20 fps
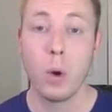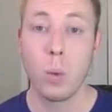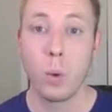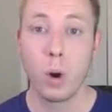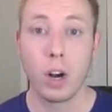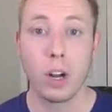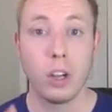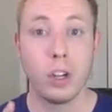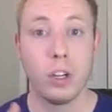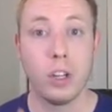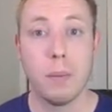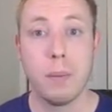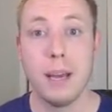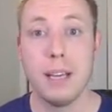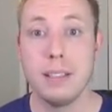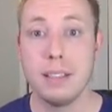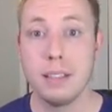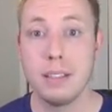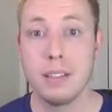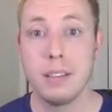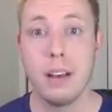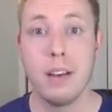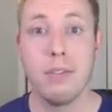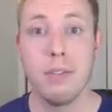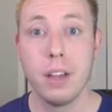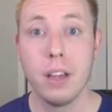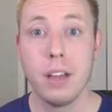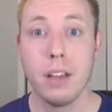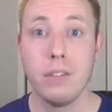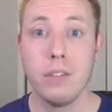We're going to learn the basics
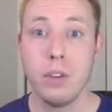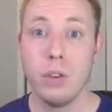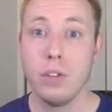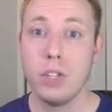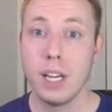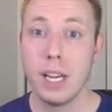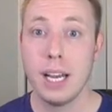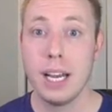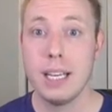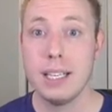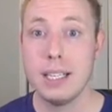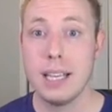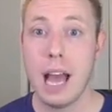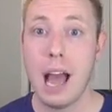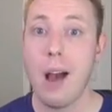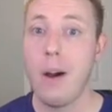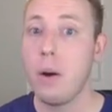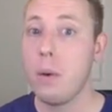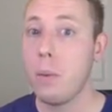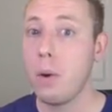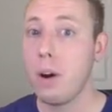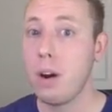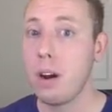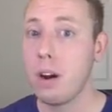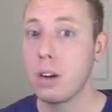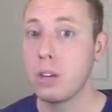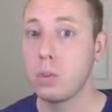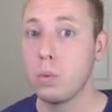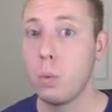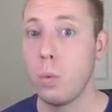of Vue.js, how it
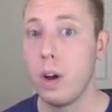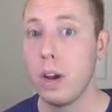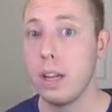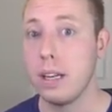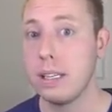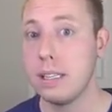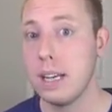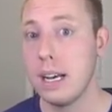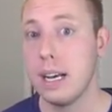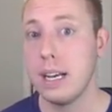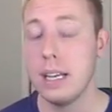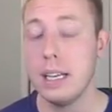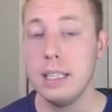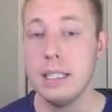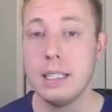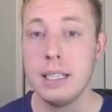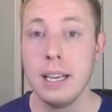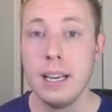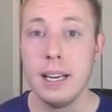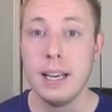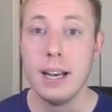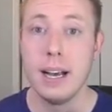works, what it does.